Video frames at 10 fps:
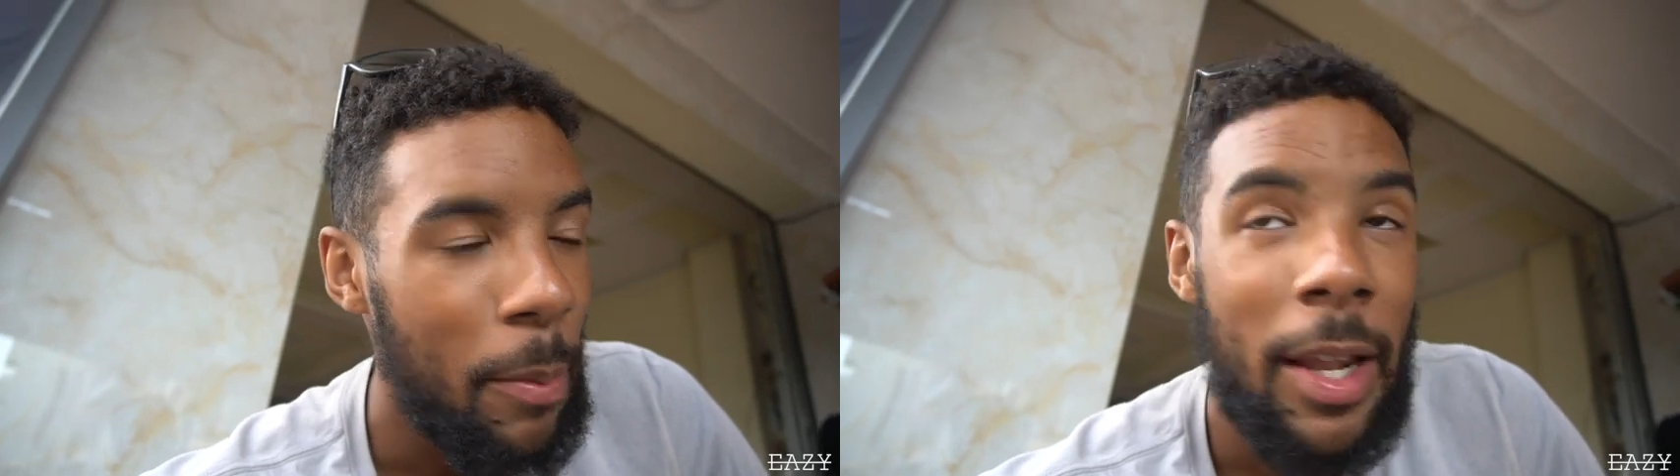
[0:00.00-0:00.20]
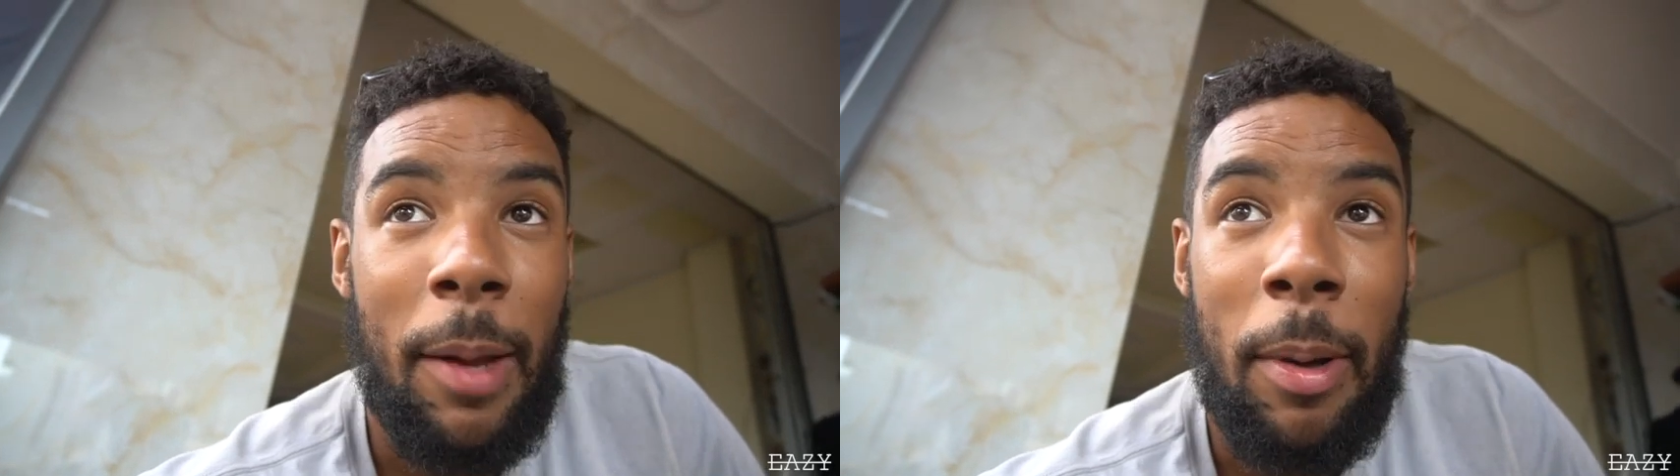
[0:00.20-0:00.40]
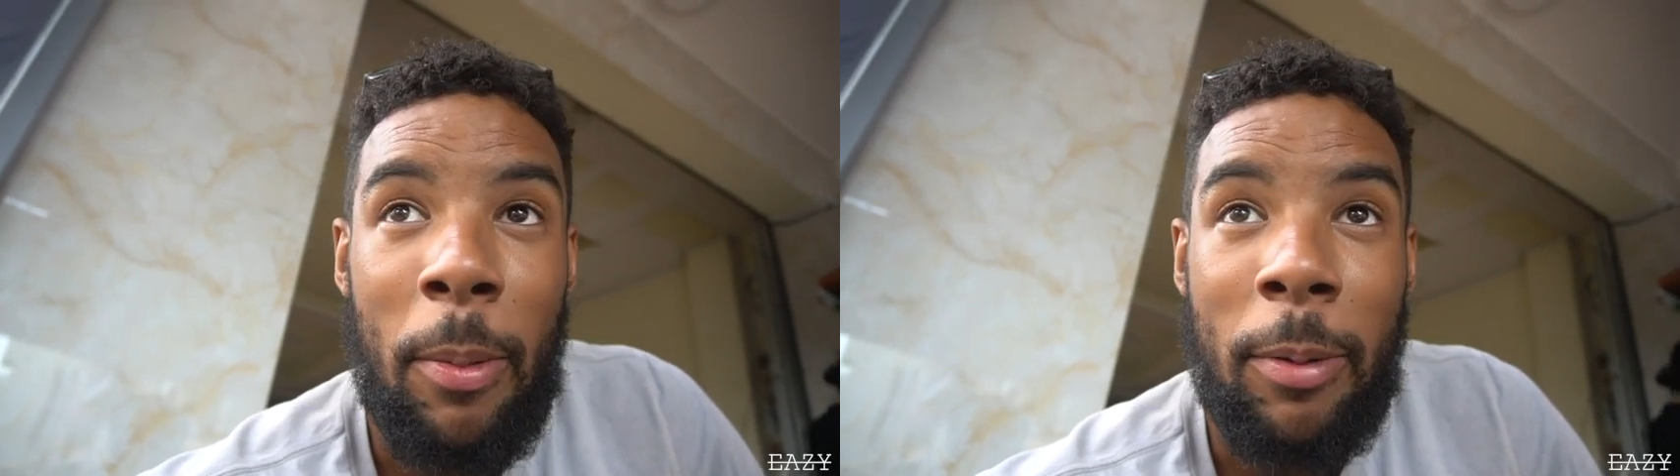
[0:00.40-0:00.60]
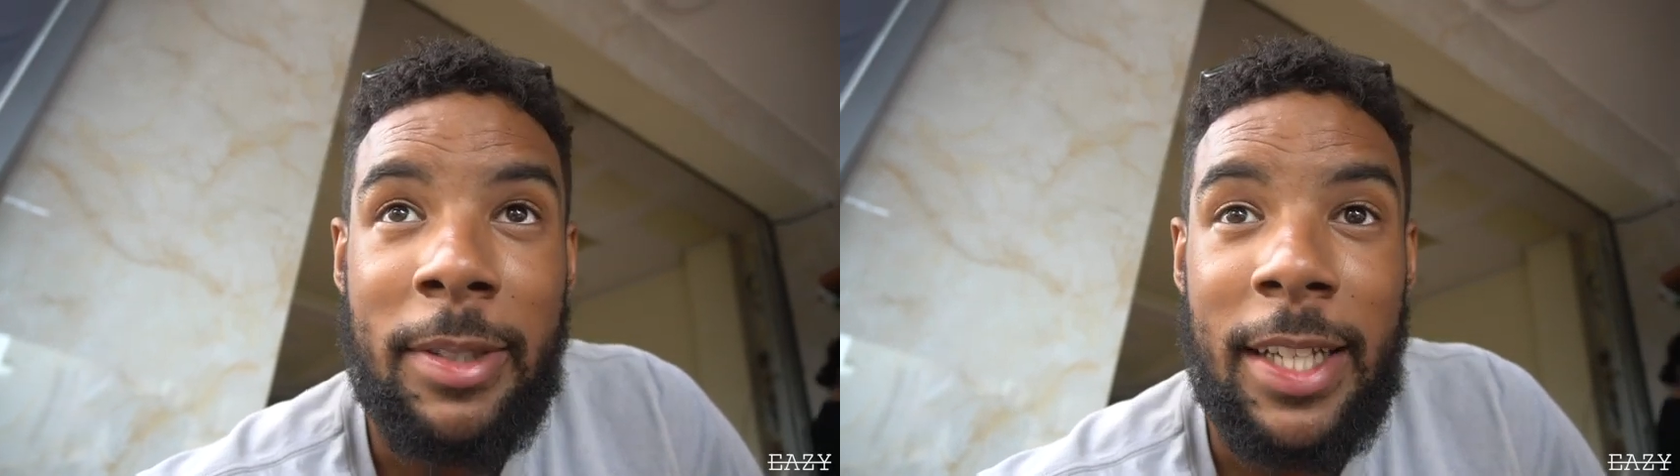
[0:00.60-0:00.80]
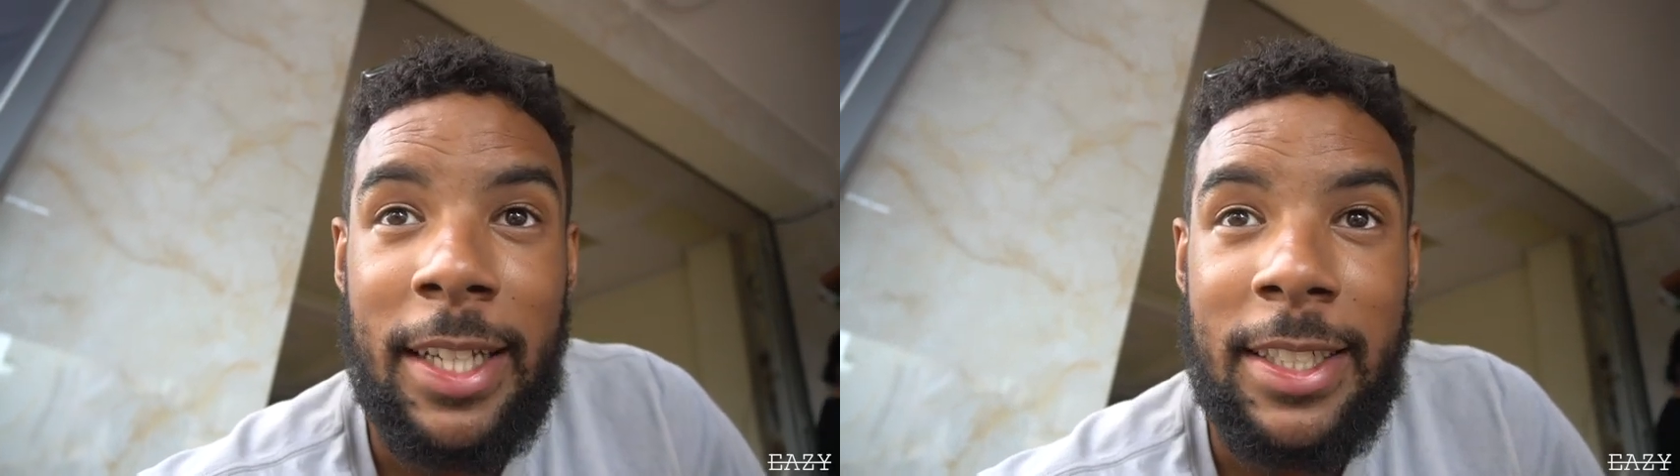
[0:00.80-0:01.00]
But like my mum
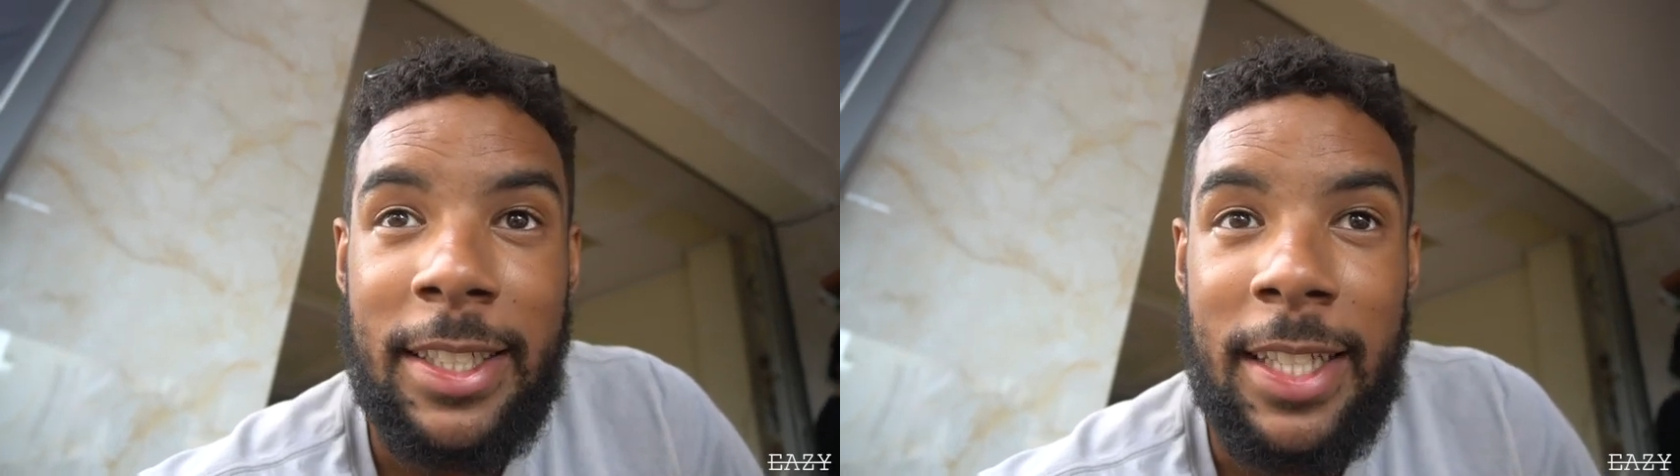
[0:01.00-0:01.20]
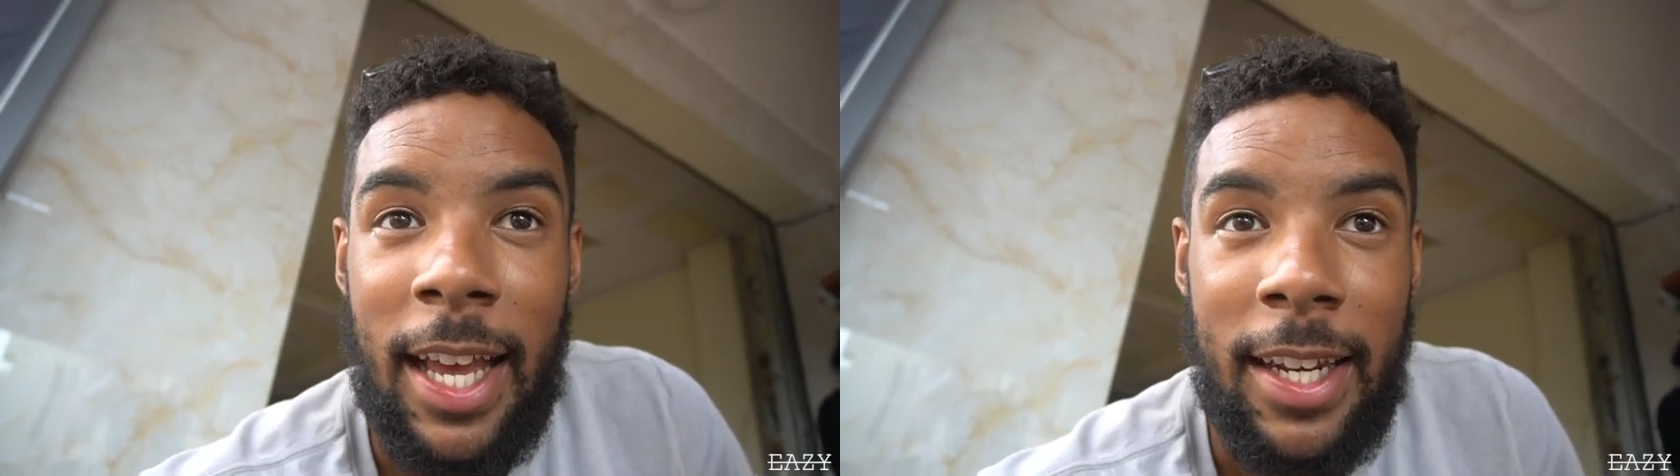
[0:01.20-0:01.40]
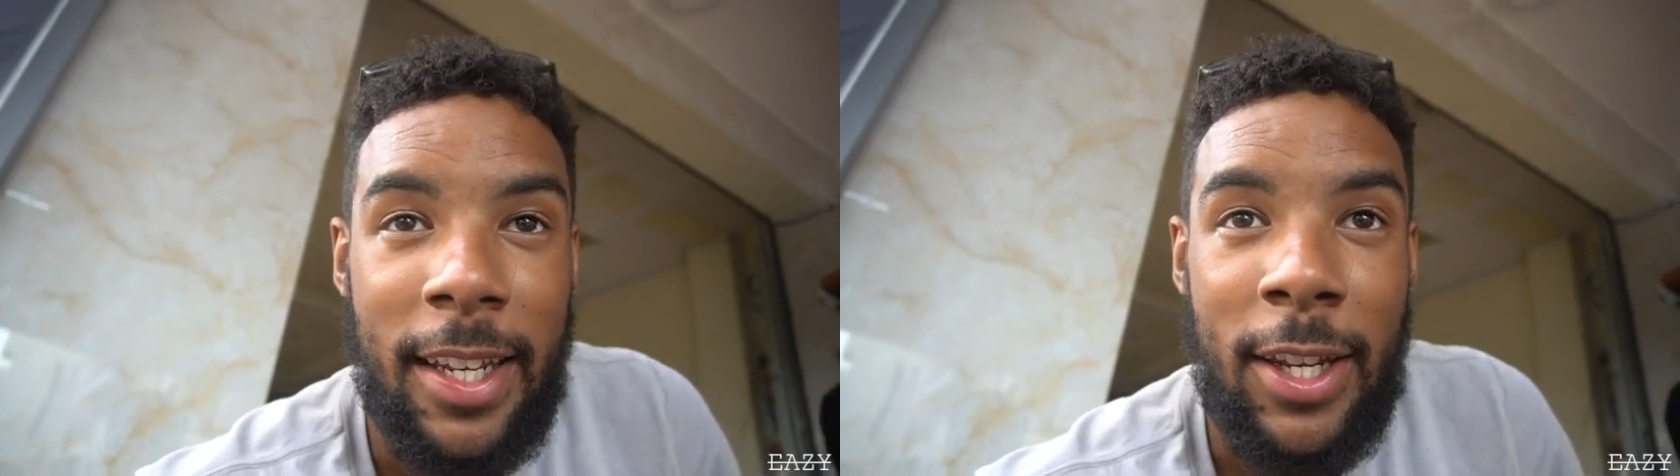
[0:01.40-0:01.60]
said, she said,